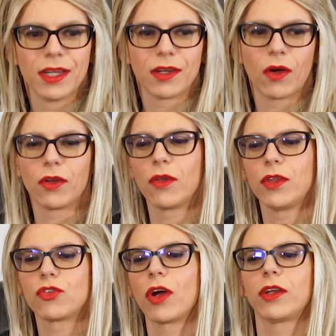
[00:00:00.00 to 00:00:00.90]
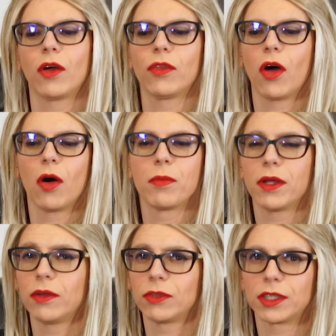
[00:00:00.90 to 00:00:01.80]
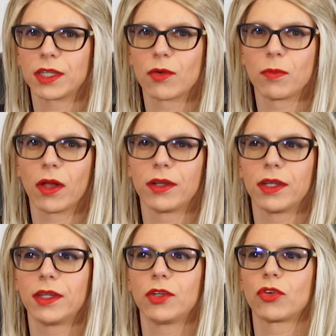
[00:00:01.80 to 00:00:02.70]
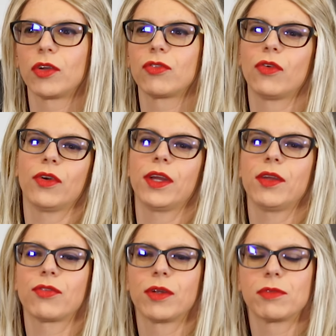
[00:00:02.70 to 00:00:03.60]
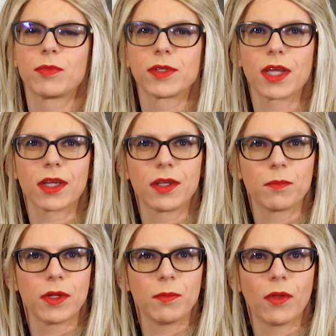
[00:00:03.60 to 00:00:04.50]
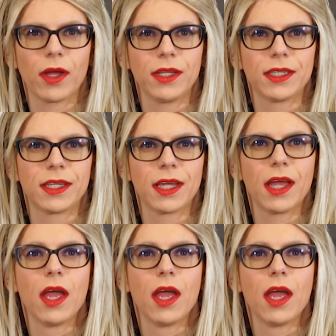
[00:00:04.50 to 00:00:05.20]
Now I know they tried it on The Hobbit and it was a terrible idea. They tried 48 frames per second and people hated it.